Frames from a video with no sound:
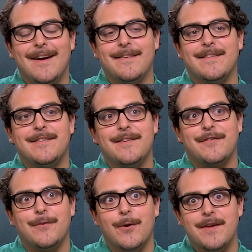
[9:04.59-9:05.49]
has it
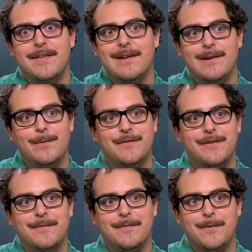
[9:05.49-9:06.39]
destroyed the
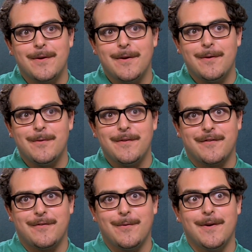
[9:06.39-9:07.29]
illusion for you,
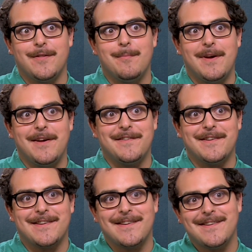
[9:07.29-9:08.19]
destroyed the magic?